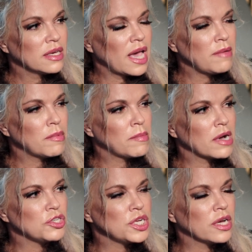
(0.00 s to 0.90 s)
came
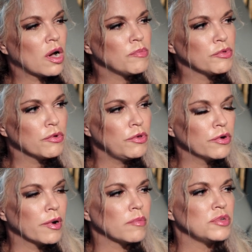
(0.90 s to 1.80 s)
marching up through
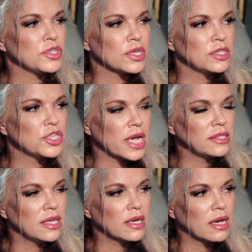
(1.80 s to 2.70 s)
Europe
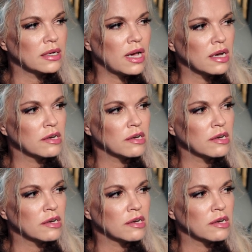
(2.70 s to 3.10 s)
chanting Allah